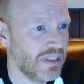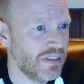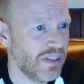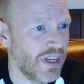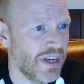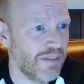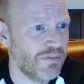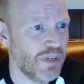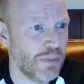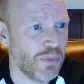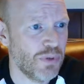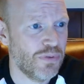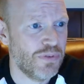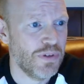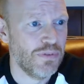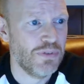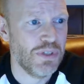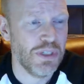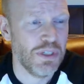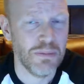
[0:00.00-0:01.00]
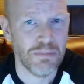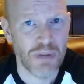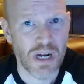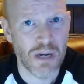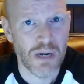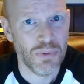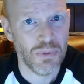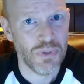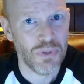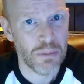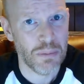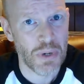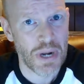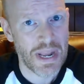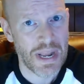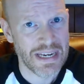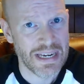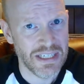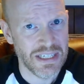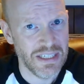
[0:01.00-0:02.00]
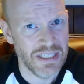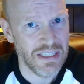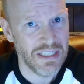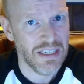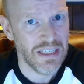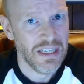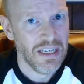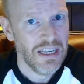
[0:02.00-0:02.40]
Live number 15, Pablo number 19.